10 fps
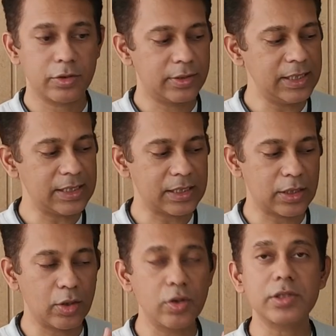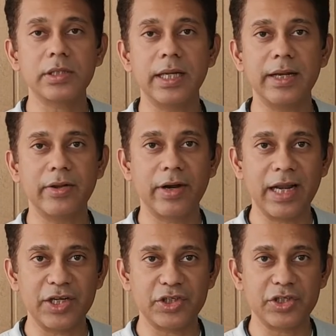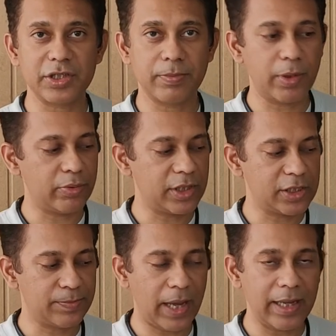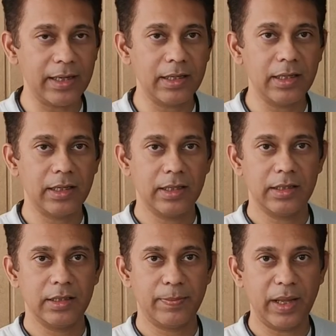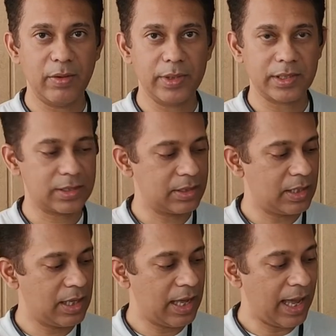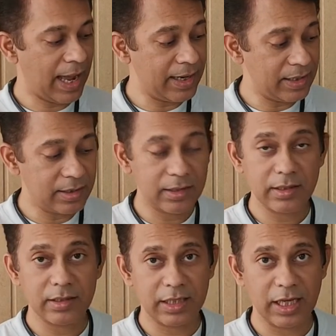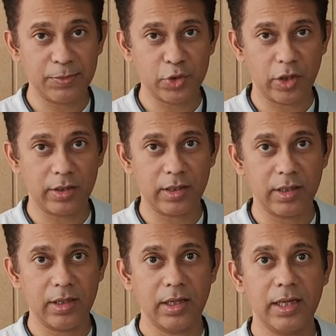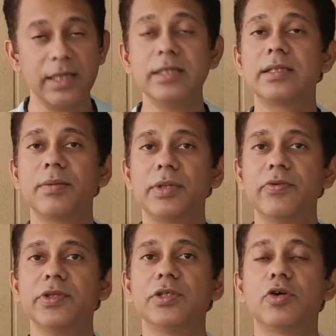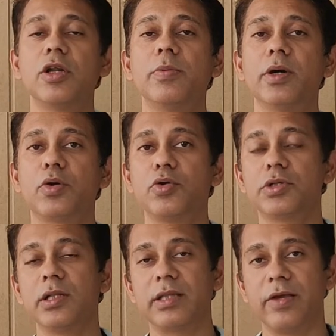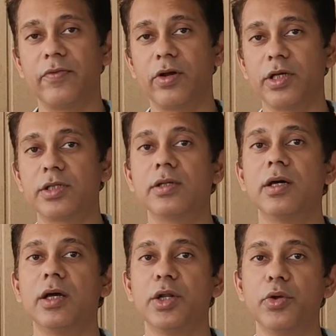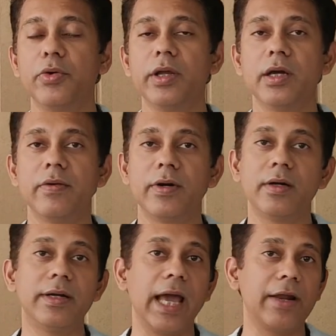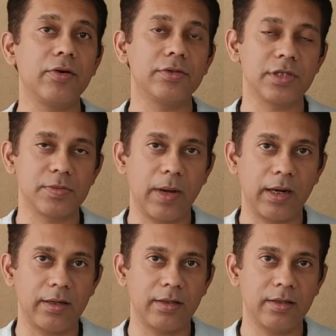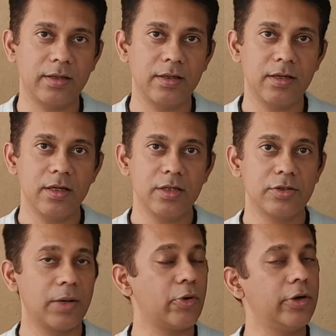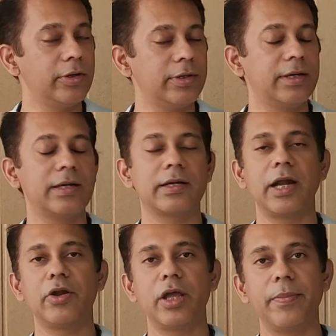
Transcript: So this close interrelationship between the spine, the pelvis and the hip joint is something which is going to be a crucial thing for us during our diagnosis part. So I'm going to try